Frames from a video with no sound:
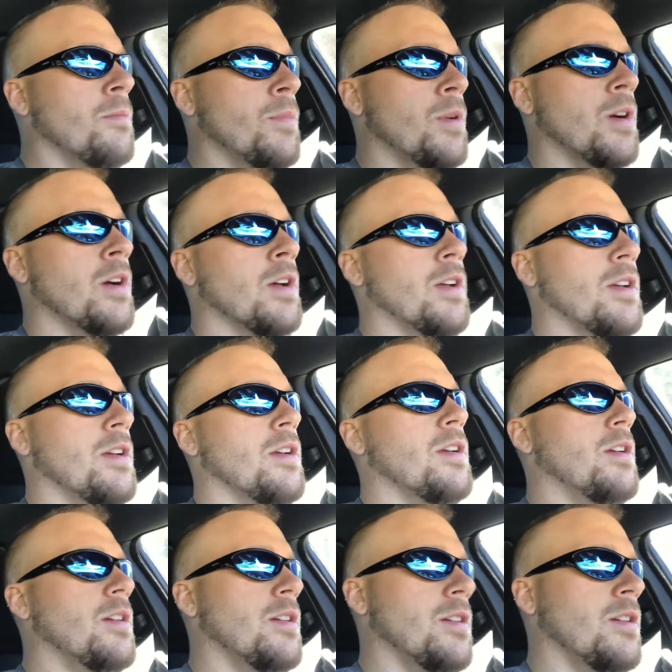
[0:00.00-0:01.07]
But
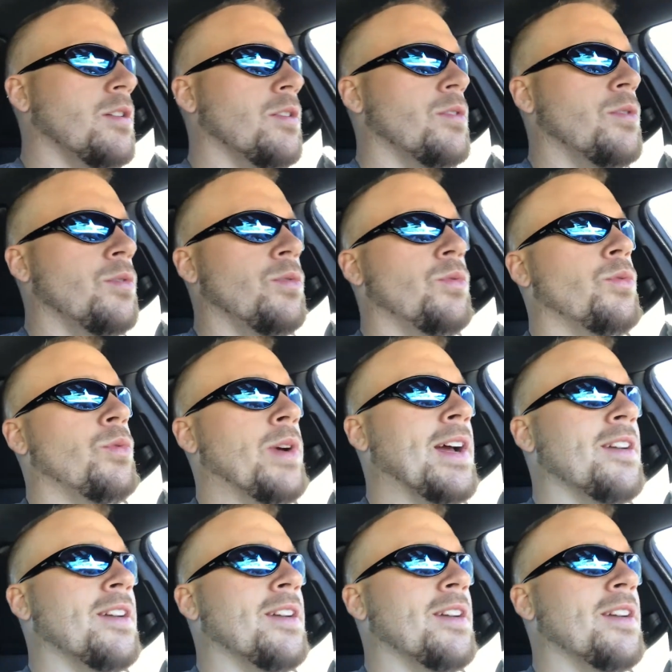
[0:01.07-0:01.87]
we